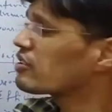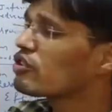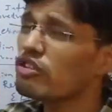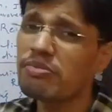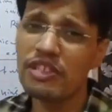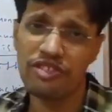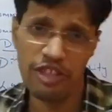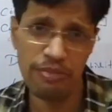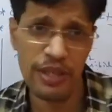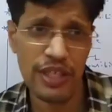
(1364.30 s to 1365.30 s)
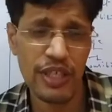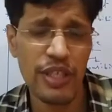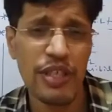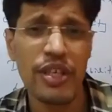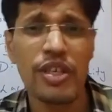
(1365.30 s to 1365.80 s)
in group decision making.
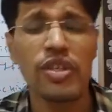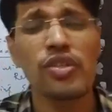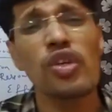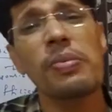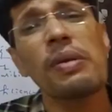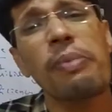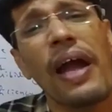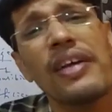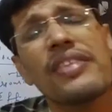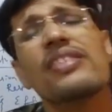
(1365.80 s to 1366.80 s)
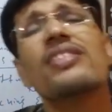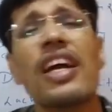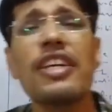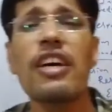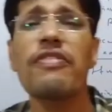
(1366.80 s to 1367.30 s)
You will find this
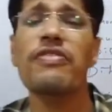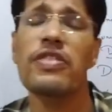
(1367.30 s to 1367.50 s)
kind of,